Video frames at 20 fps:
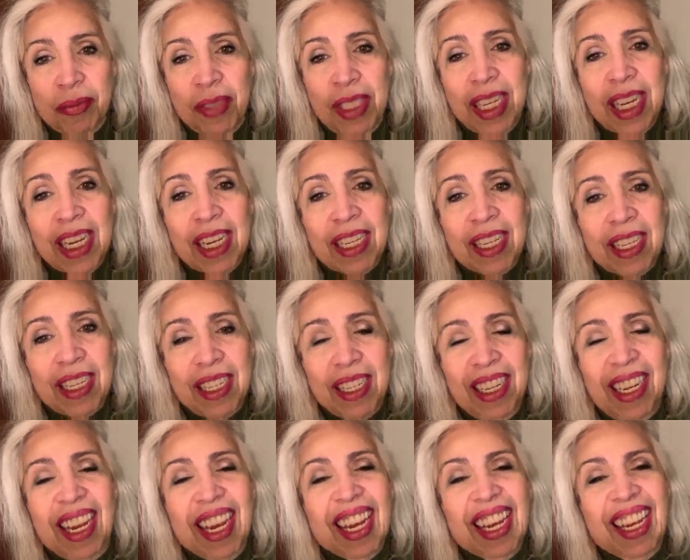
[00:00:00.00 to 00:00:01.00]
Yes,
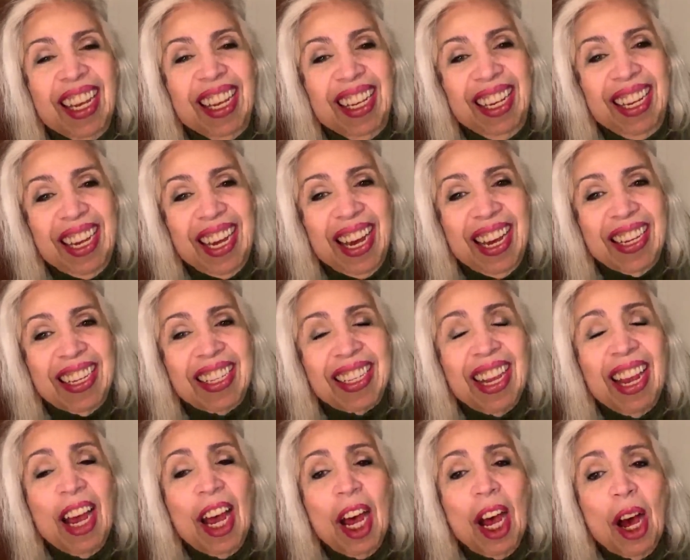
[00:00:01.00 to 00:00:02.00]
yes.
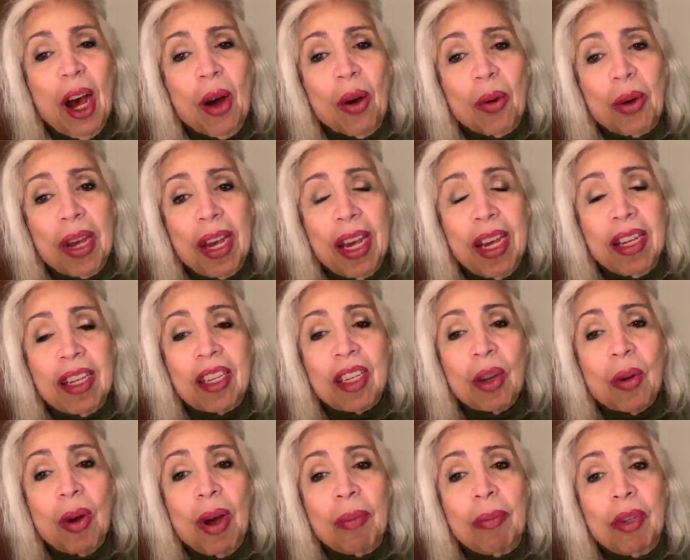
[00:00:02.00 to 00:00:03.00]
Okay,
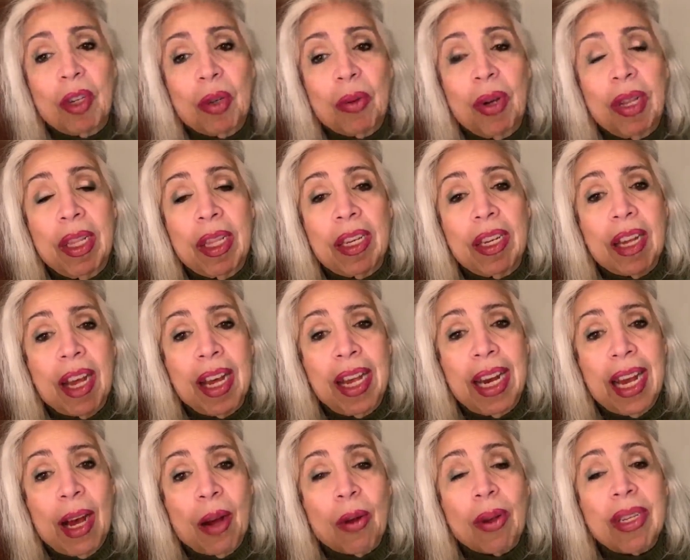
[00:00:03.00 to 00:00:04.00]
so I'm doing the
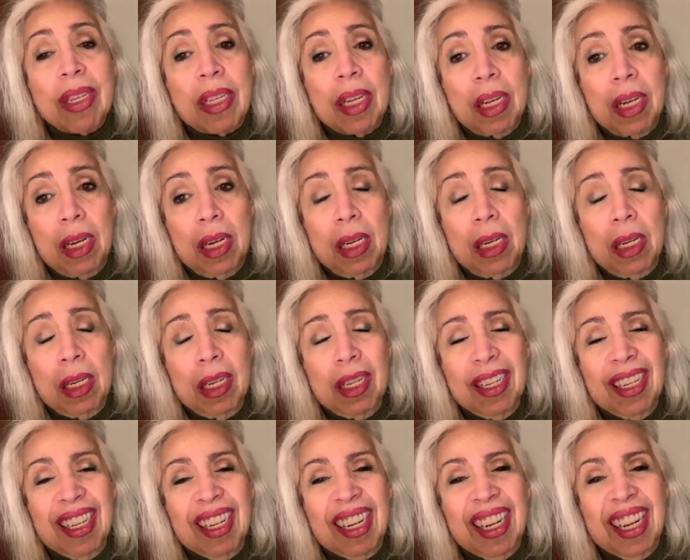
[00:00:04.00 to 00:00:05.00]
Night Owls in,
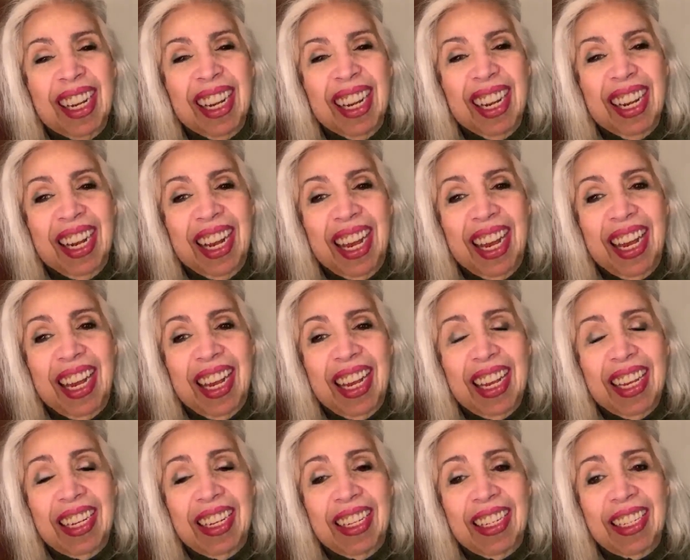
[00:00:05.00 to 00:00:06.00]

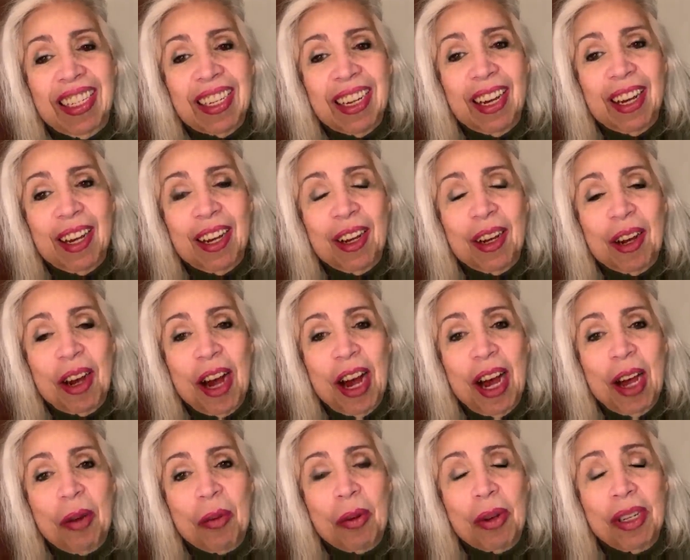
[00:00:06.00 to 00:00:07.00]
and
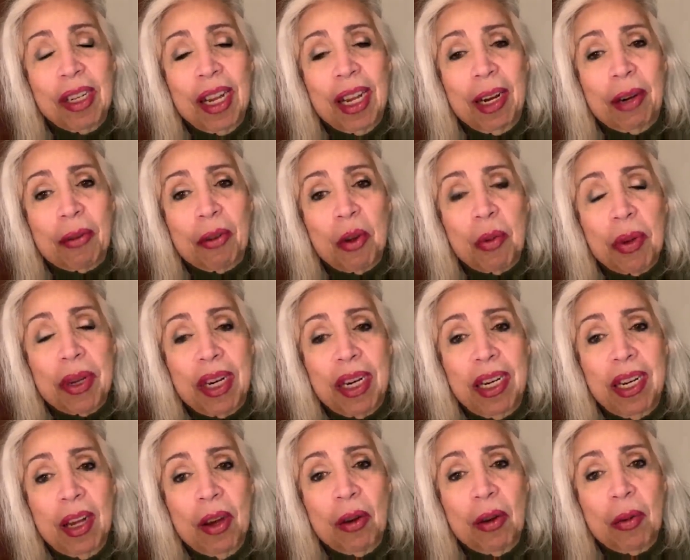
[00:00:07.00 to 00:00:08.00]
I will let
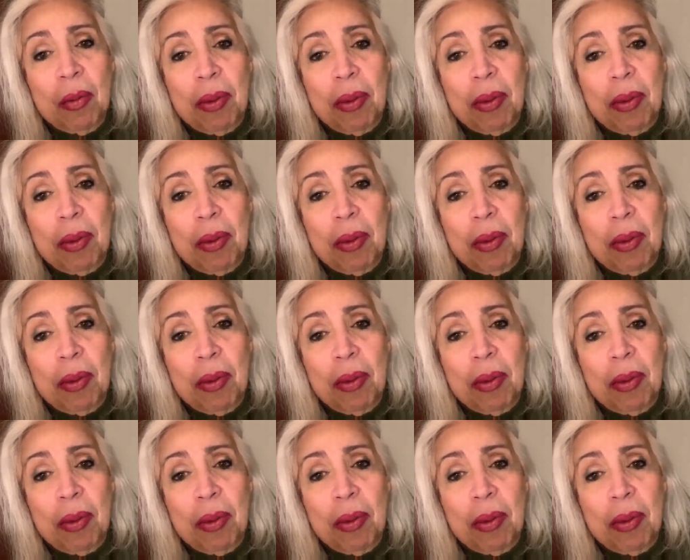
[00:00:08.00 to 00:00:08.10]
everybody know